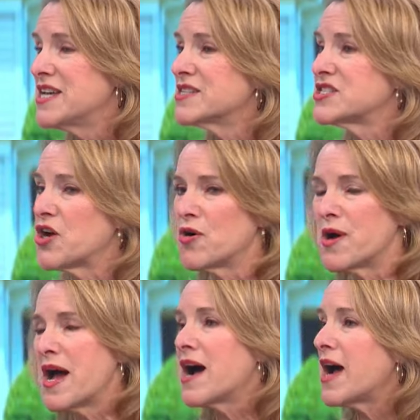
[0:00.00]

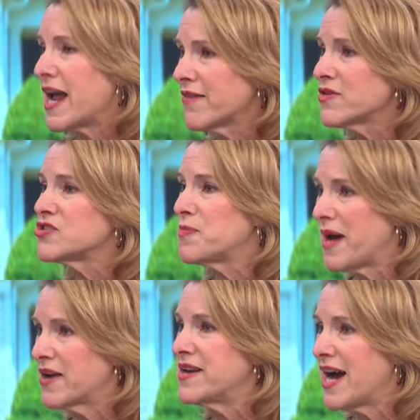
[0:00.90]
So average
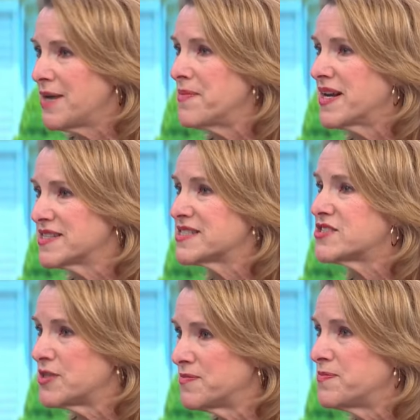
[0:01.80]
about nine months
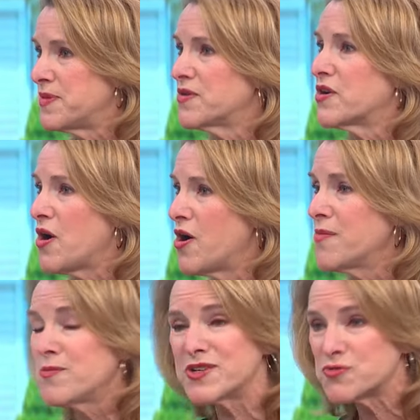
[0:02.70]
to build a
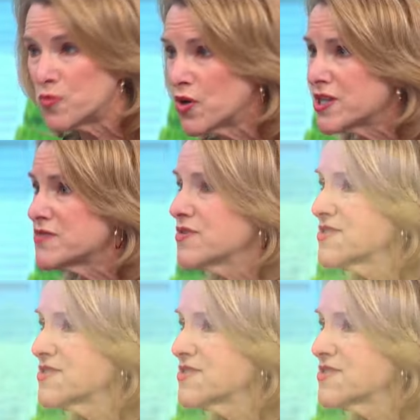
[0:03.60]
home, which works